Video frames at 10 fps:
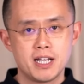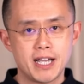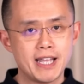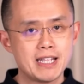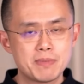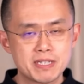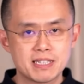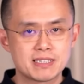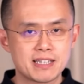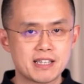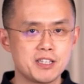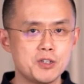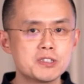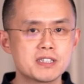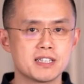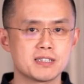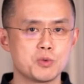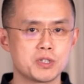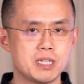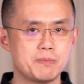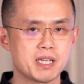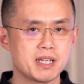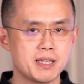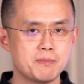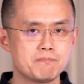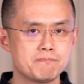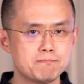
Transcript: uh, any business that doesn't use this will typically